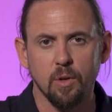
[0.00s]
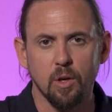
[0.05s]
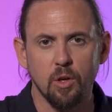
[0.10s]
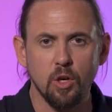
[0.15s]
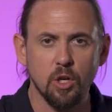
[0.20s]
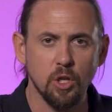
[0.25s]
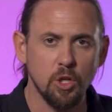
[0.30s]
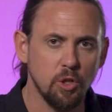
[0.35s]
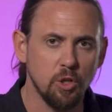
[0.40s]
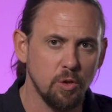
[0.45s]
You
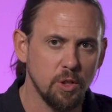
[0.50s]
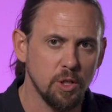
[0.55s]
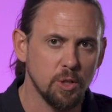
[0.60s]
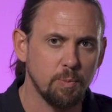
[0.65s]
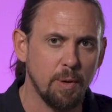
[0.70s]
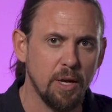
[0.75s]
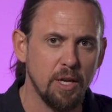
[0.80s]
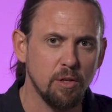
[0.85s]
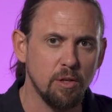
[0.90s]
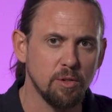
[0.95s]
can do this
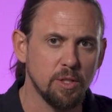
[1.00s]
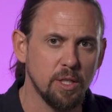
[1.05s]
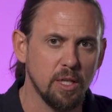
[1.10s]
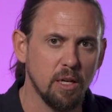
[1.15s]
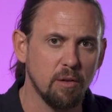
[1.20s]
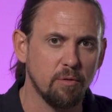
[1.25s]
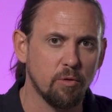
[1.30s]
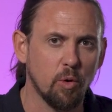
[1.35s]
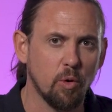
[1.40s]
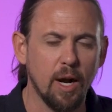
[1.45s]
by using
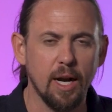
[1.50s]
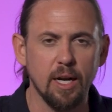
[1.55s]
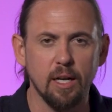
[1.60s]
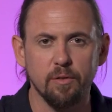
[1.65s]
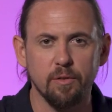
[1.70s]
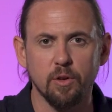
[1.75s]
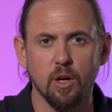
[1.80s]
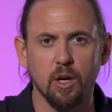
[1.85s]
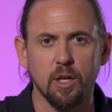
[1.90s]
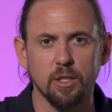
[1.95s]
a variety
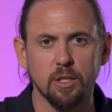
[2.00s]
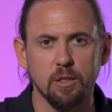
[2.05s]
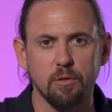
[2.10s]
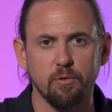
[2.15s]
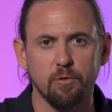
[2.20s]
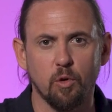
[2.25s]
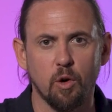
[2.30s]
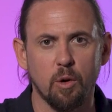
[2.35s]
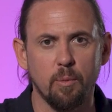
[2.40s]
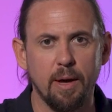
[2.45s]
of content
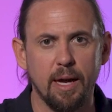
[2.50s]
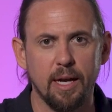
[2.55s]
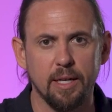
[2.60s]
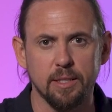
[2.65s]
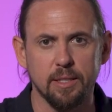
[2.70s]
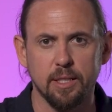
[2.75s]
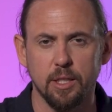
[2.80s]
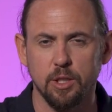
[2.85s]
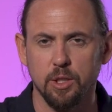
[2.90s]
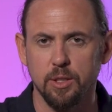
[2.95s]
formats
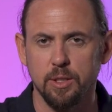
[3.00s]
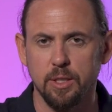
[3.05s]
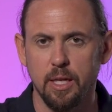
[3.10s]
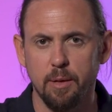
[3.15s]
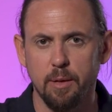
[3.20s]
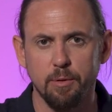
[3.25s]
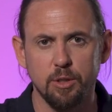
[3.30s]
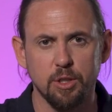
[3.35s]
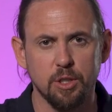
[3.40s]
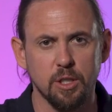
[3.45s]
such as
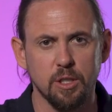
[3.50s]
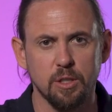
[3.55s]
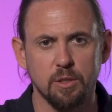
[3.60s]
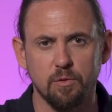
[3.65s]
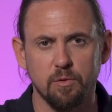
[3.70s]
images,